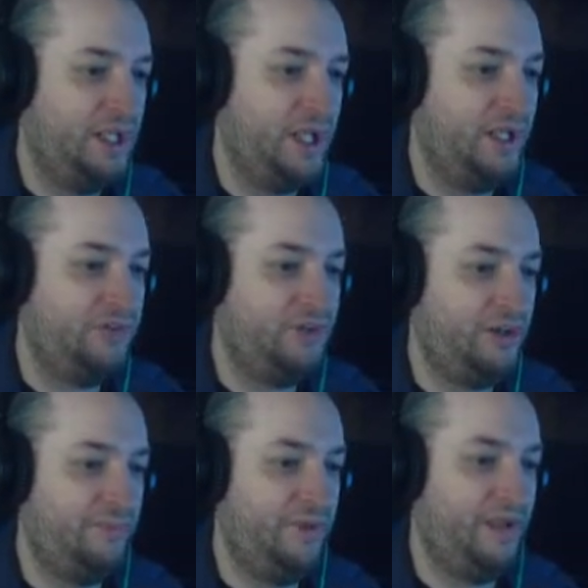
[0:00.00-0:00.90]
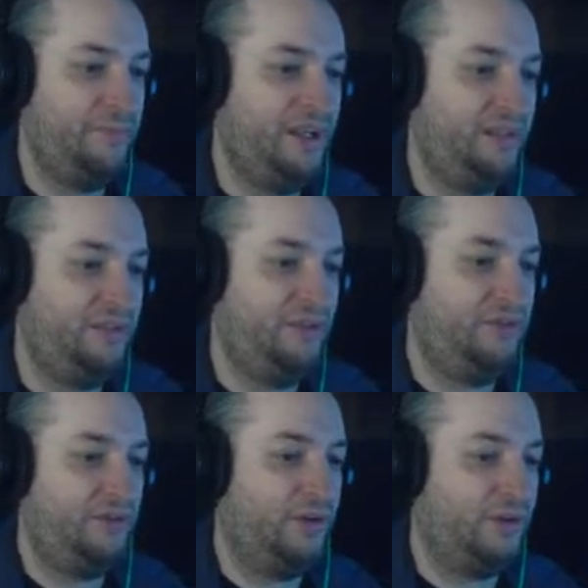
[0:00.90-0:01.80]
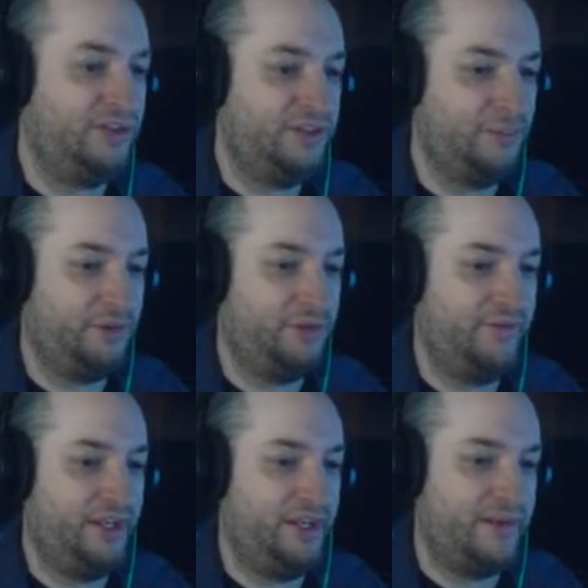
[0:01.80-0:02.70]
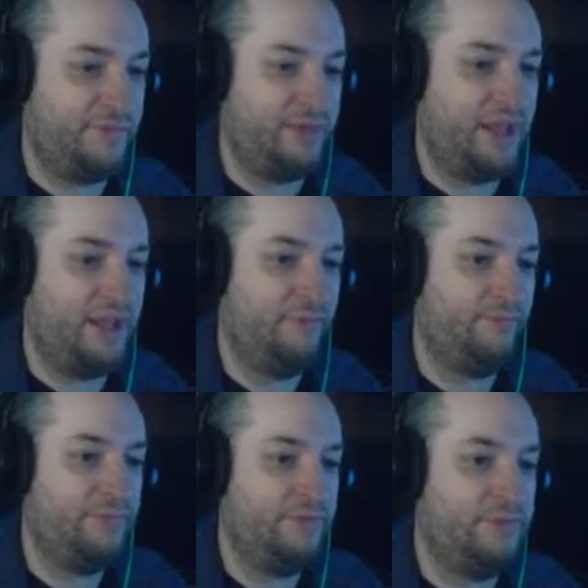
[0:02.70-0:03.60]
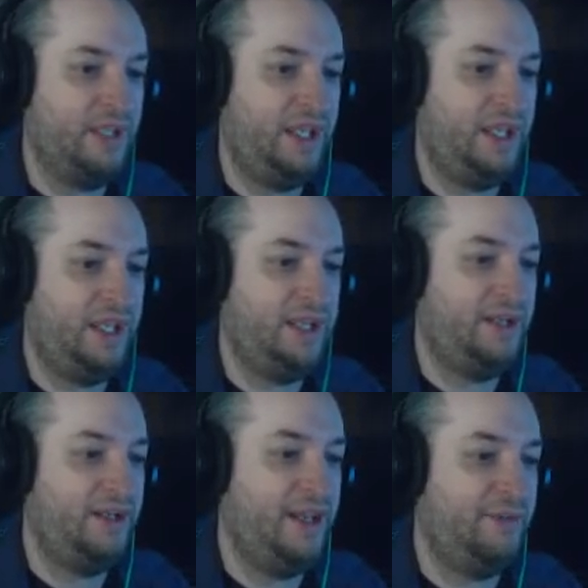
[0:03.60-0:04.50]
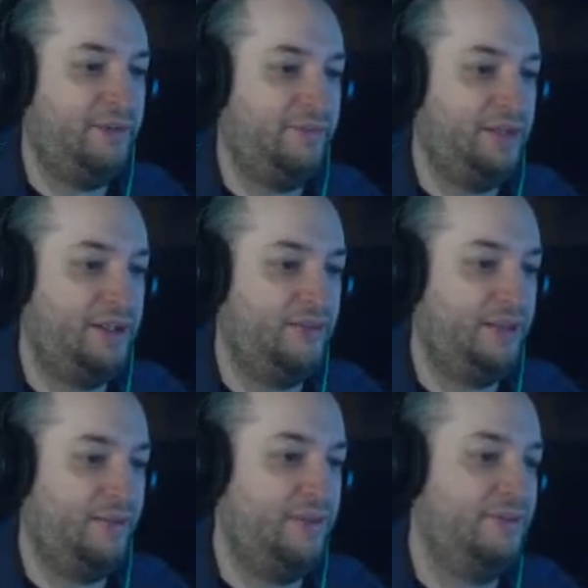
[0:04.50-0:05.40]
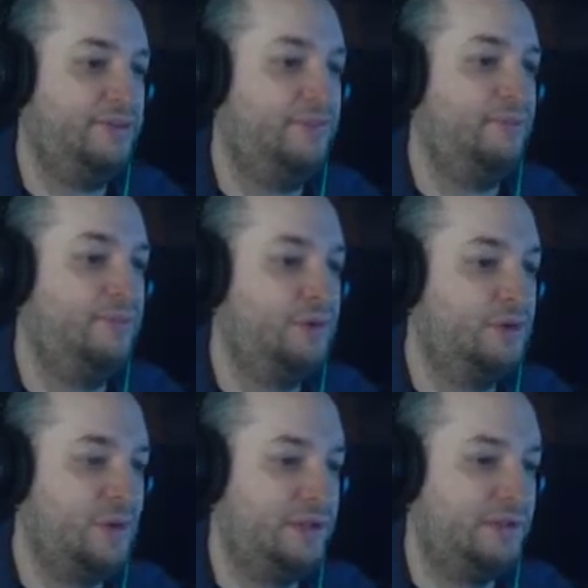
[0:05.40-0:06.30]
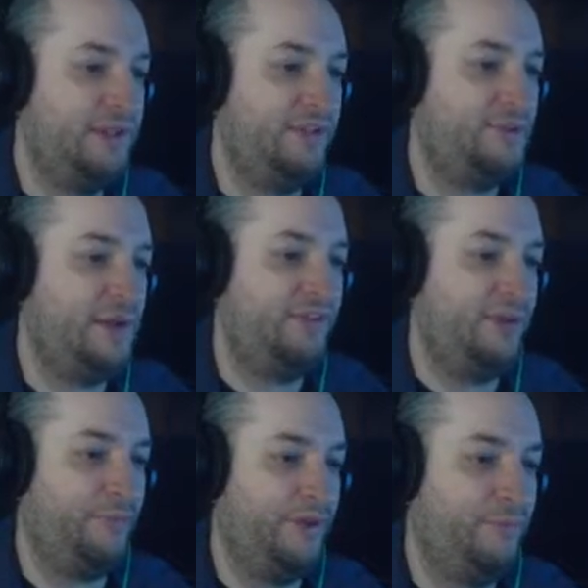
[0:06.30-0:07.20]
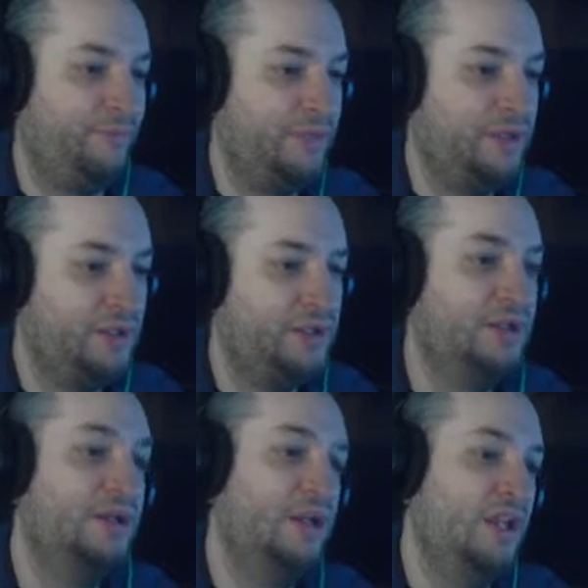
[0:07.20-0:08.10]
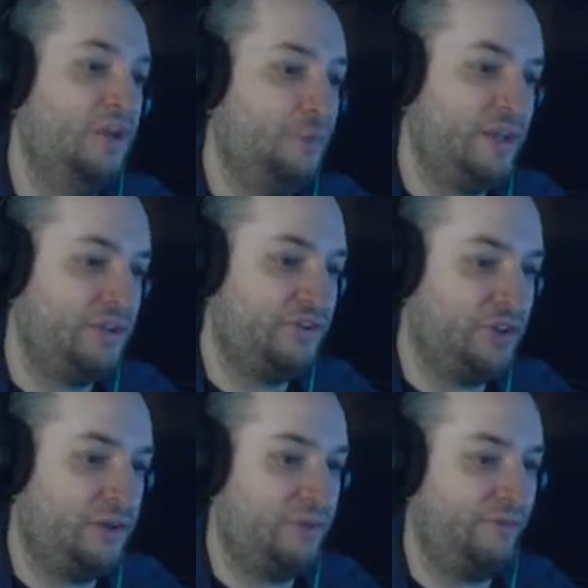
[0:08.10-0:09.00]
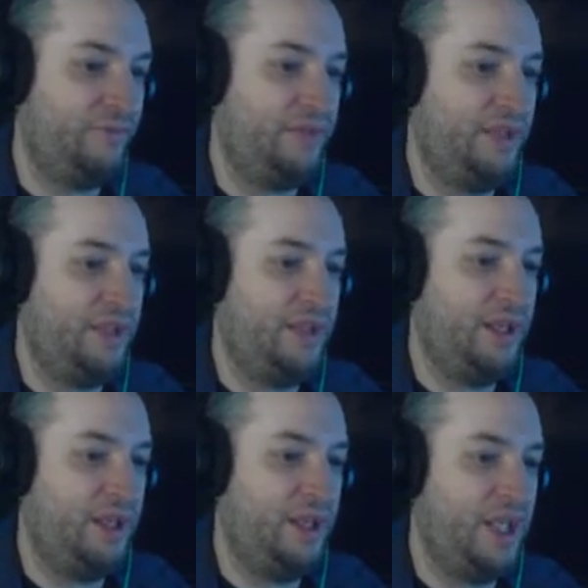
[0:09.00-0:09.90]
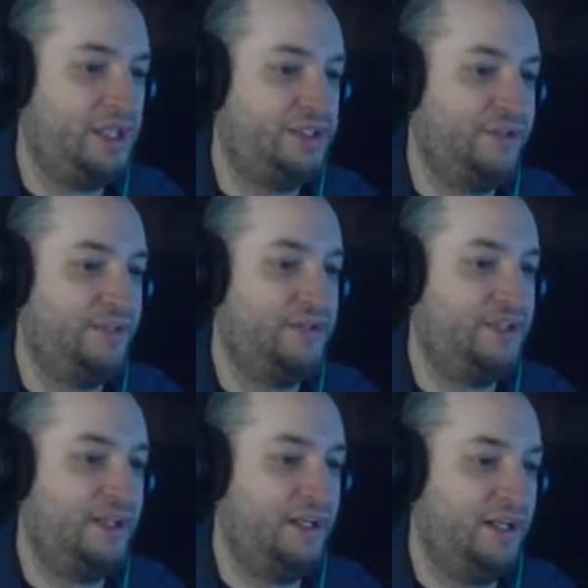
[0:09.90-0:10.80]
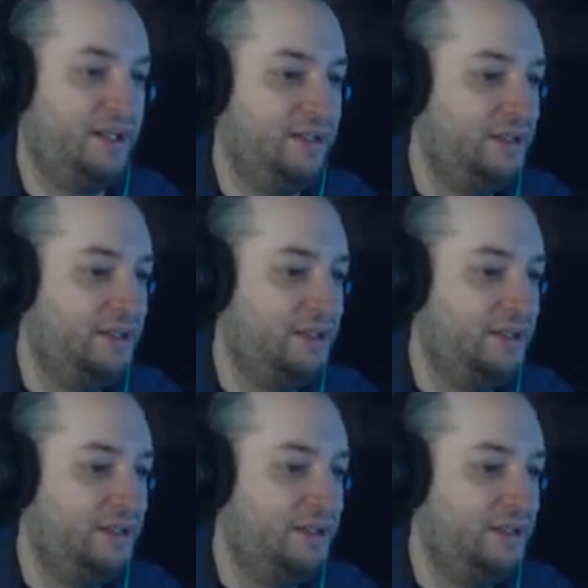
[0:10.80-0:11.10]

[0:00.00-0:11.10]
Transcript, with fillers: And the song meanders along a similar vein after that. The ending, however, is is quite is quite something. Speckle sown, uh, edge of its lair.